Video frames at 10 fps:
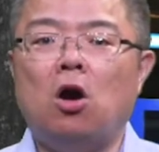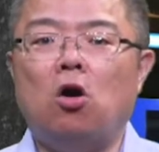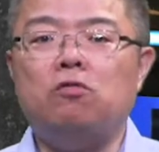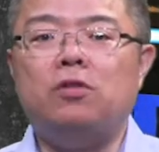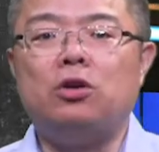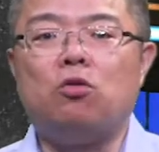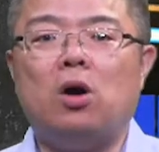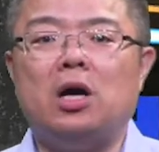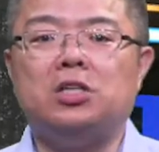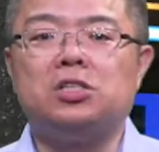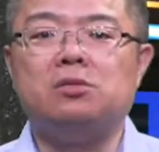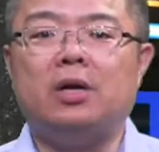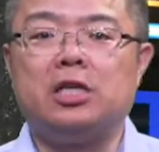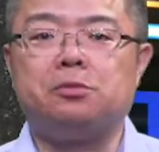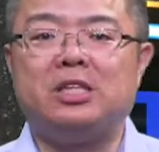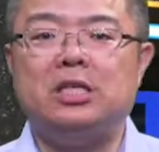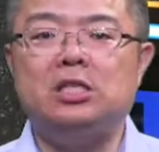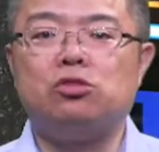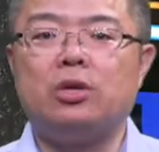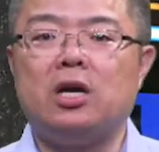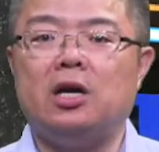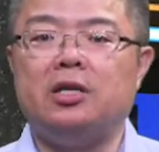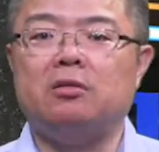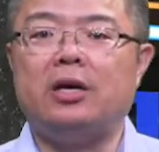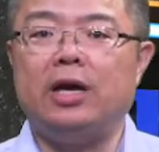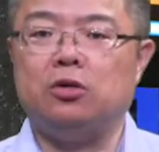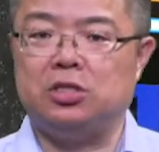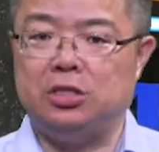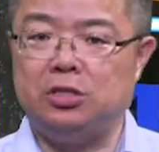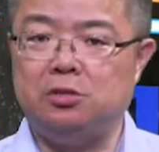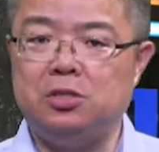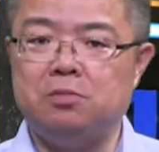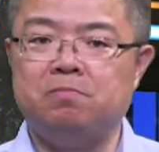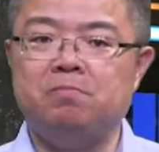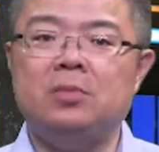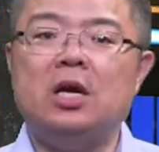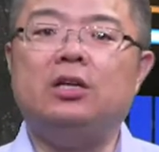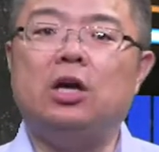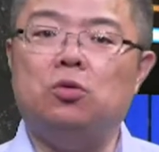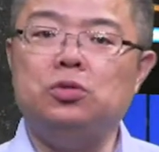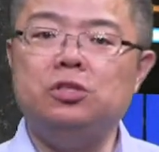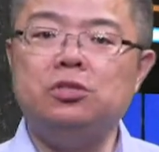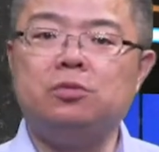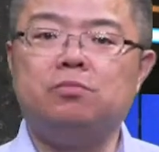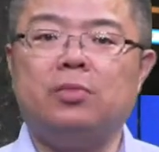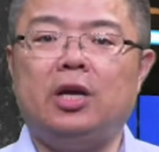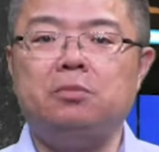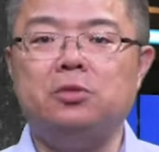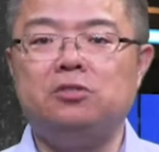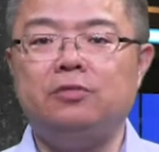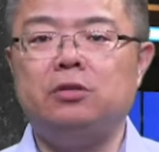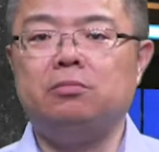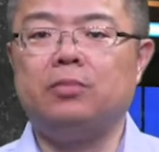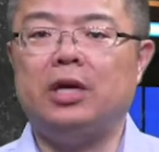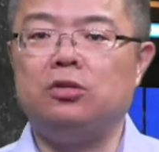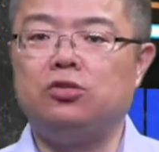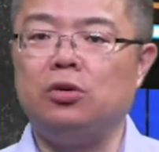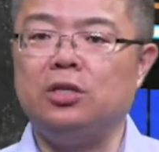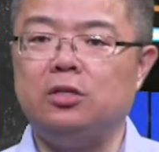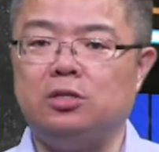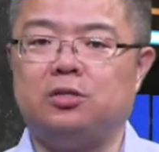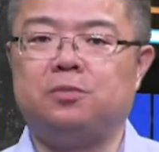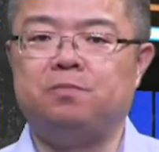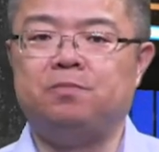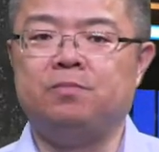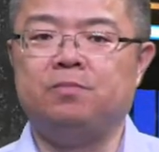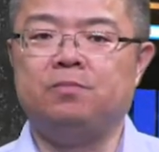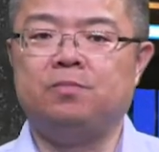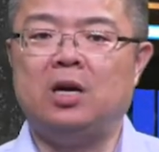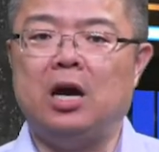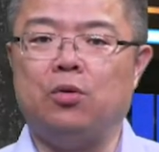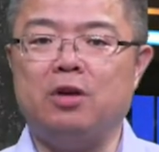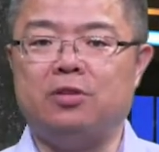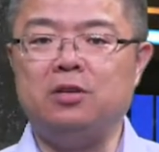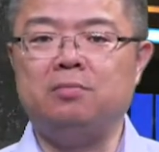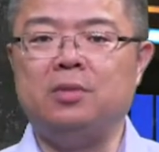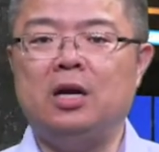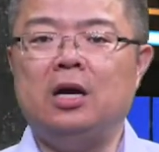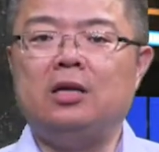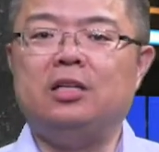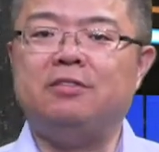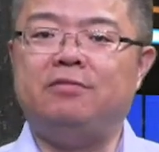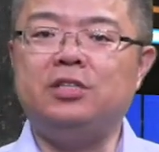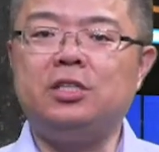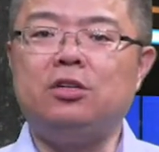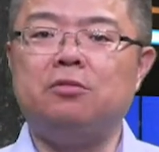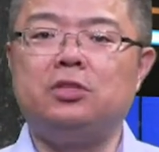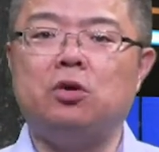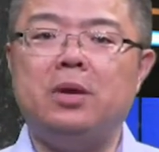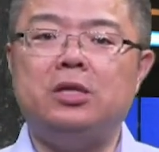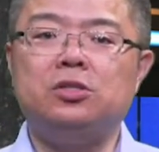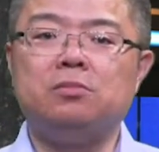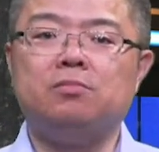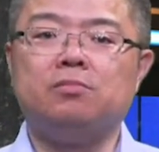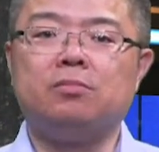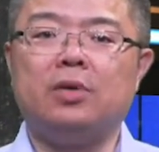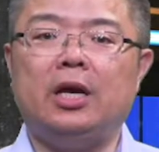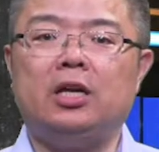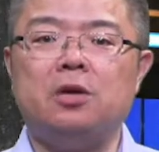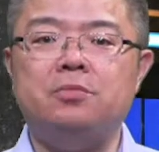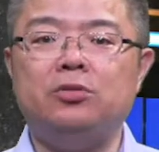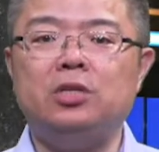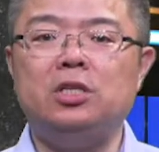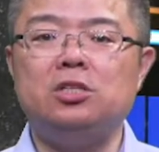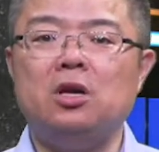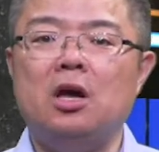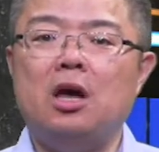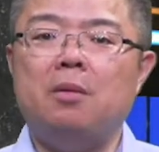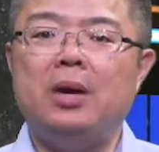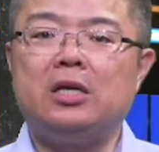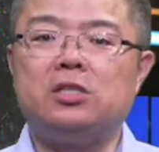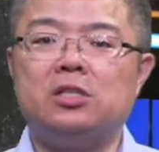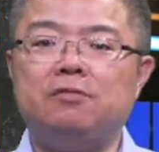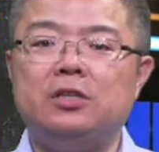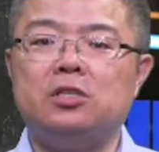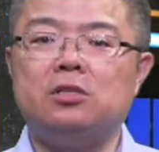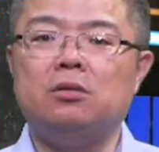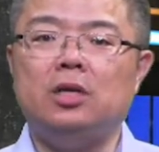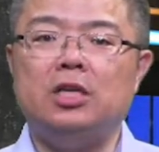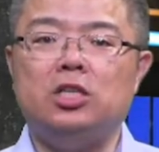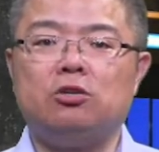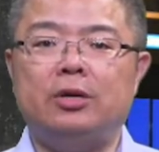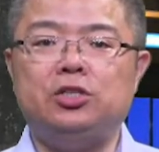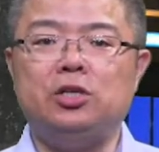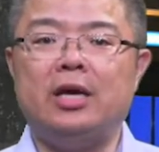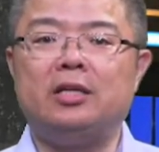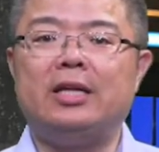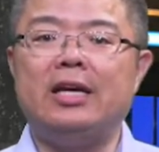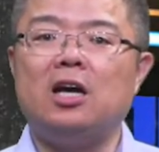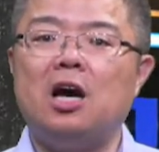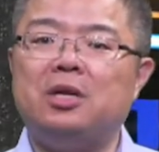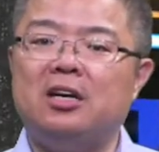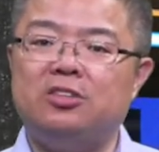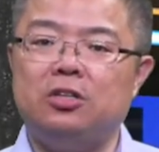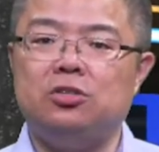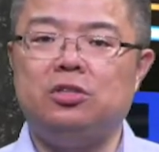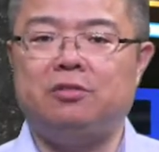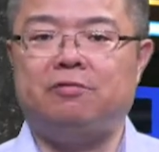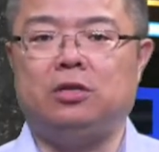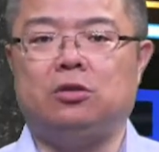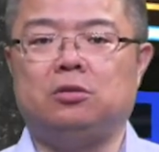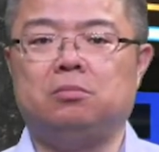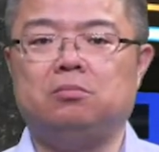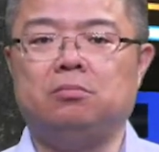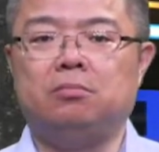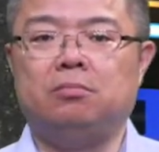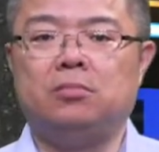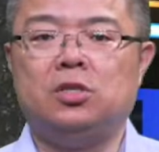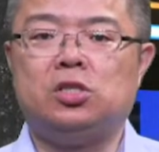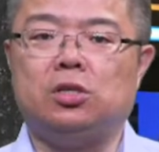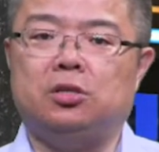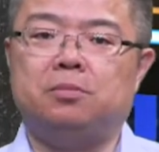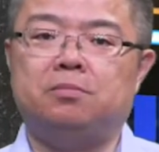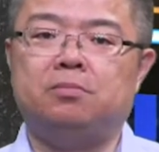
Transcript: often requires expertise regarding ecosystems, the oceans, atmosphere, and solid earth. However, the diversity of domains and communities makes surface integration and data harmonization difficult. Third,